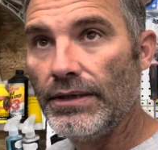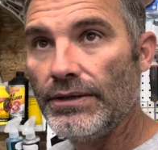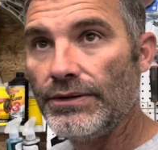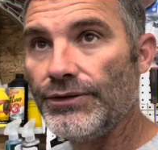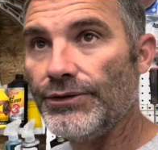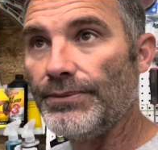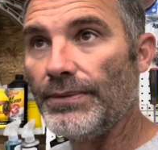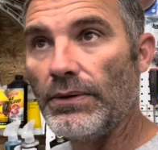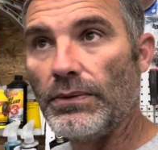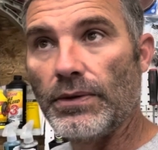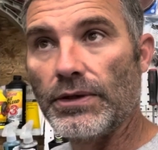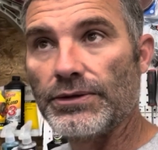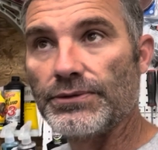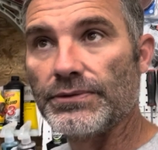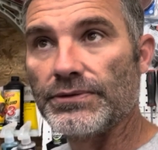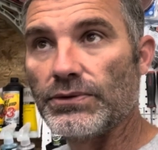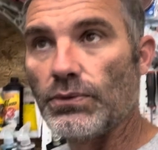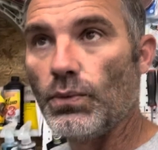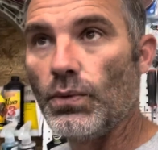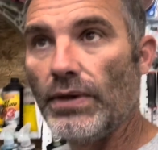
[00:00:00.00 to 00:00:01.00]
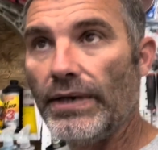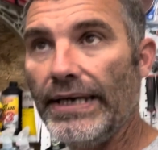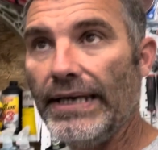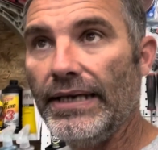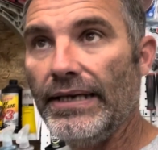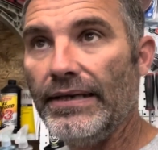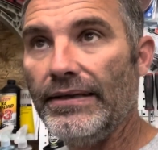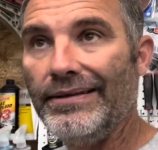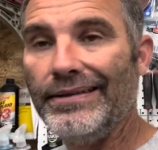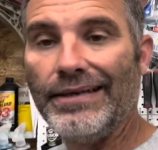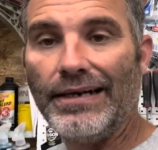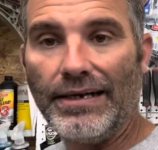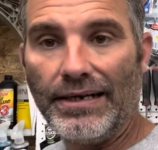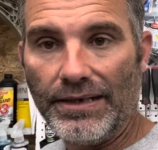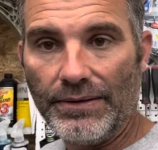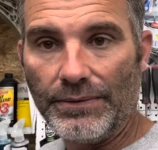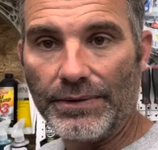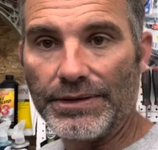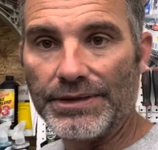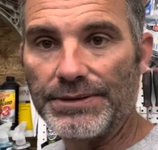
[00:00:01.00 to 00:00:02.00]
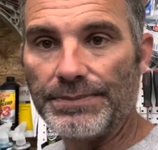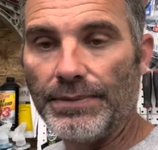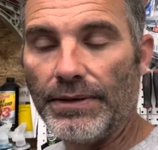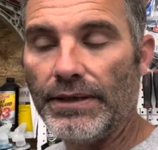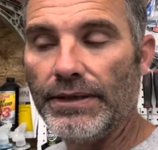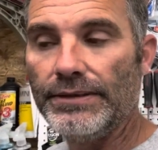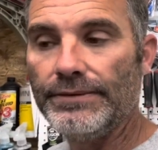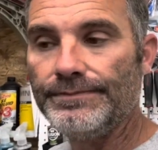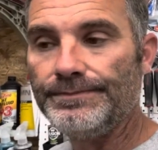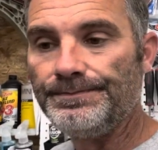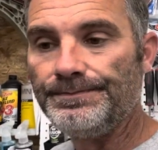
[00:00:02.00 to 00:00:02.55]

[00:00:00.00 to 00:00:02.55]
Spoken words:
to my worst was a 189 when it spun.